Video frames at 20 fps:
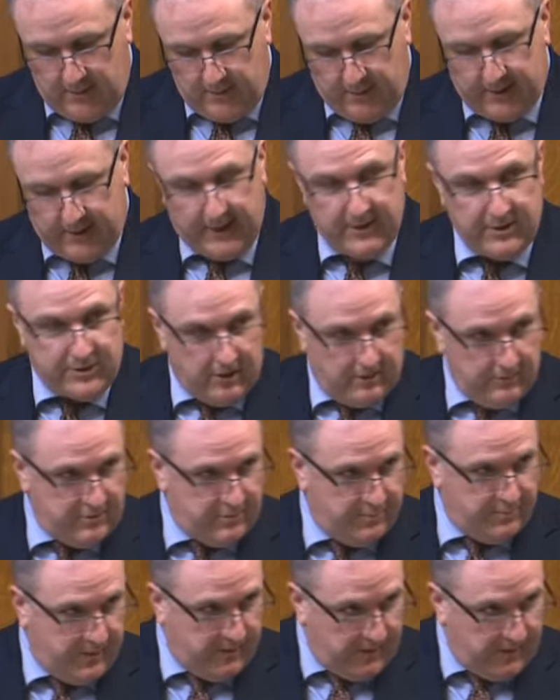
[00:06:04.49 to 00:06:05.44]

But I don't